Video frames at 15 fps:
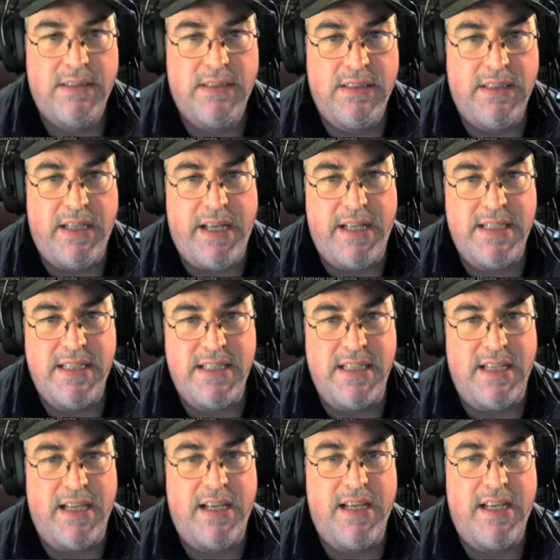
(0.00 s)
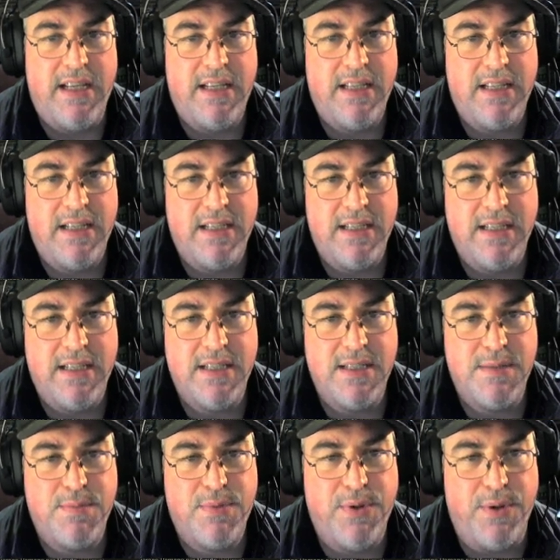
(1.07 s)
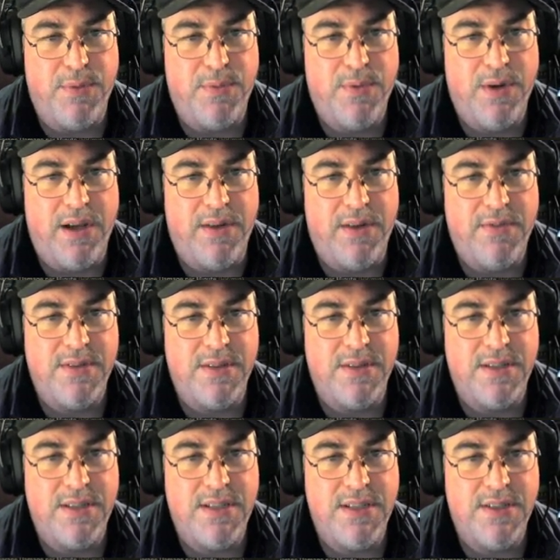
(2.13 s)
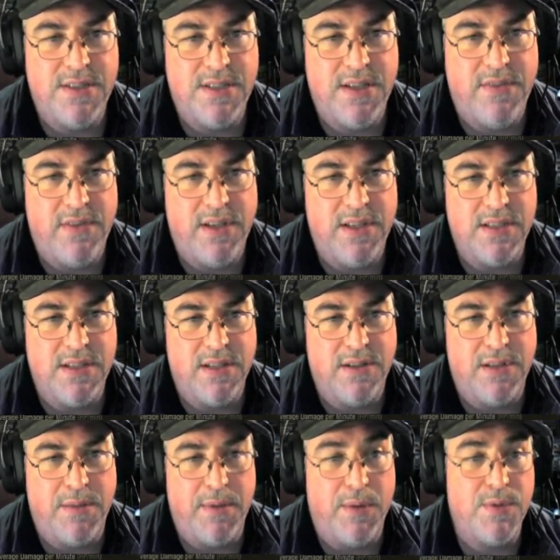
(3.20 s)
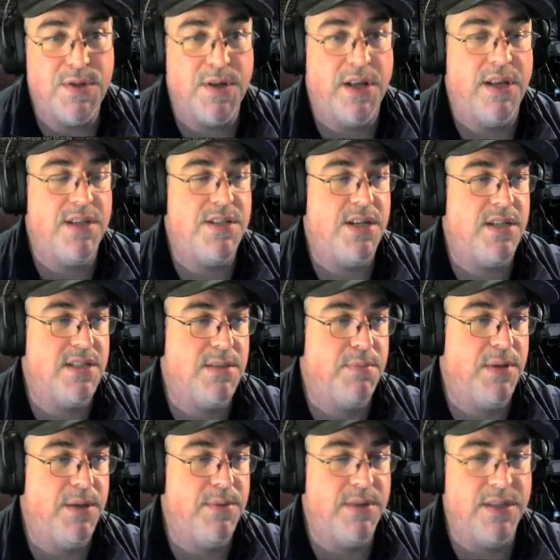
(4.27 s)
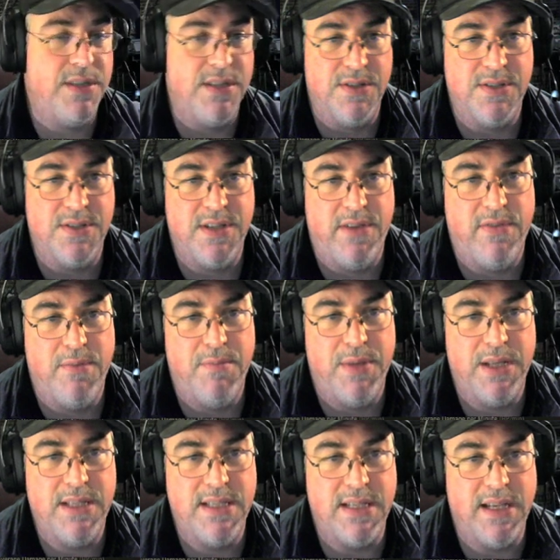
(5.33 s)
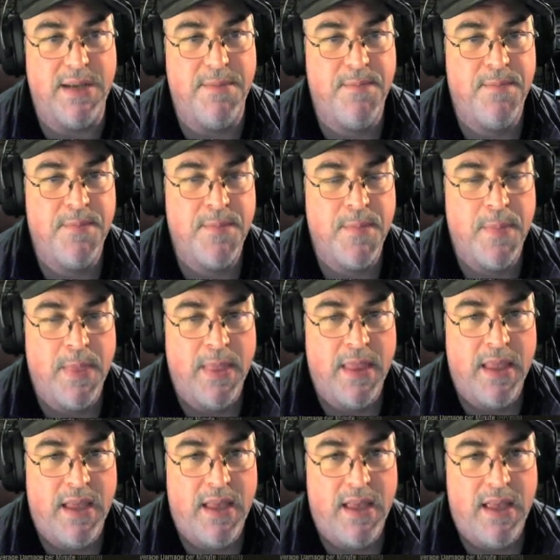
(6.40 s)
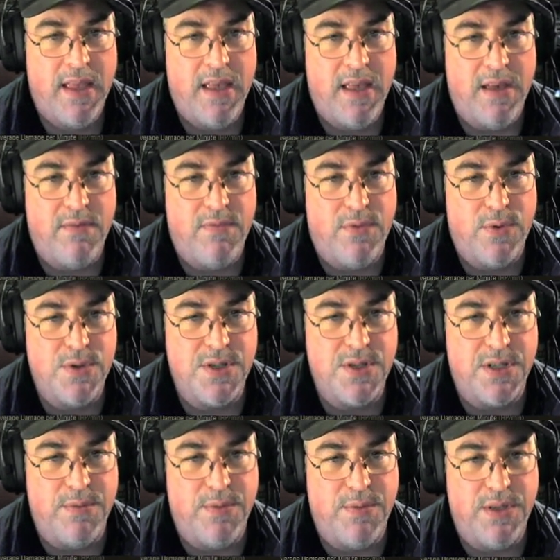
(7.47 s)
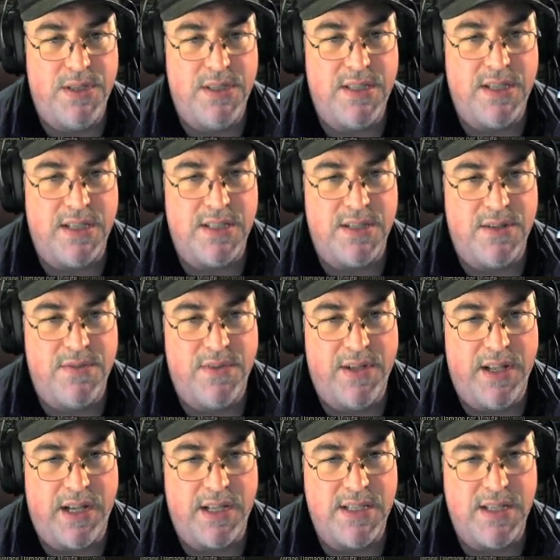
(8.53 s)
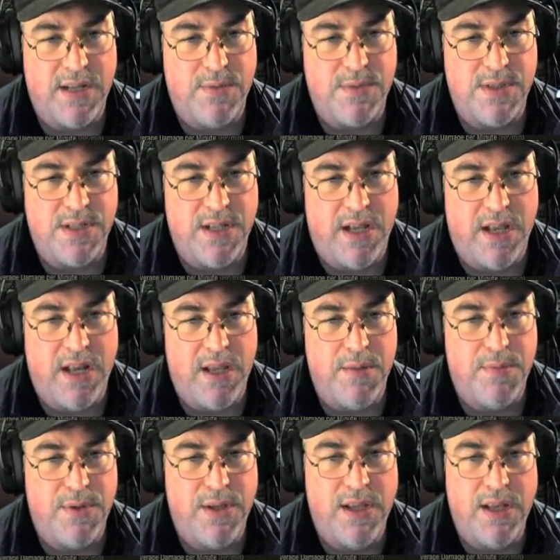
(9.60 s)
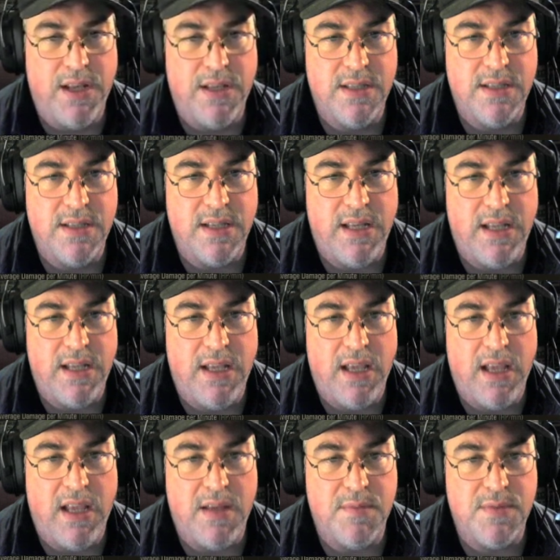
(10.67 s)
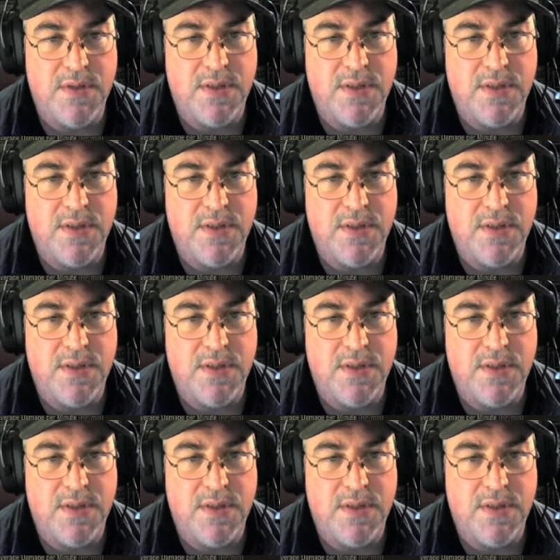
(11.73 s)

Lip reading: That's pretty rough. So tier 7 doesn't look that bad. I wish I got a chance to play with the tier 7, but unfortunately with the test server, like I said, I was not able to get into any games.